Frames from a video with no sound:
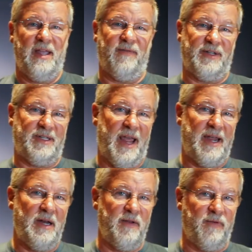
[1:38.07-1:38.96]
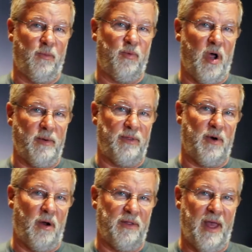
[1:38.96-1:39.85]
If it's negative, he'll probably
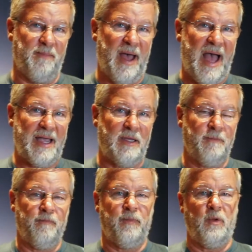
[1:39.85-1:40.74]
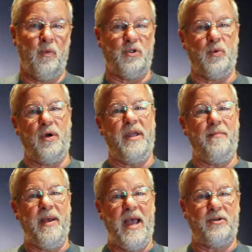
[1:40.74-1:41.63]
throttle that back, which will
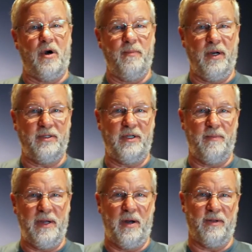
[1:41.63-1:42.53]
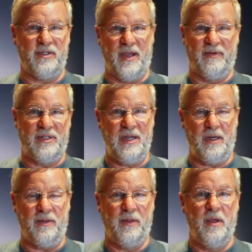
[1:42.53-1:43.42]
impact our ability to meet on the
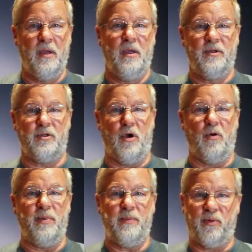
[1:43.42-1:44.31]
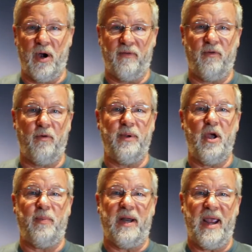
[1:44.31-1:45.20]
17th. So be prayerful,
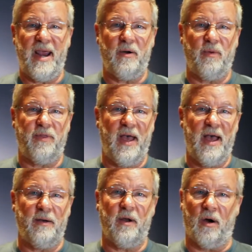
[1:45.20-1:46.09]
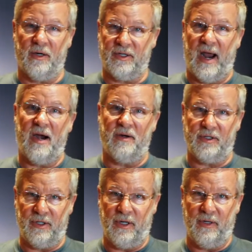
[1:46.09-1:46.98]
be open-handed with that. Our desire is
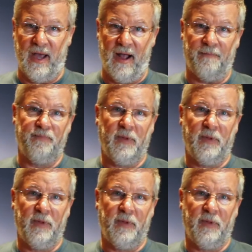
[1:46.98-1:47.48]
to do that.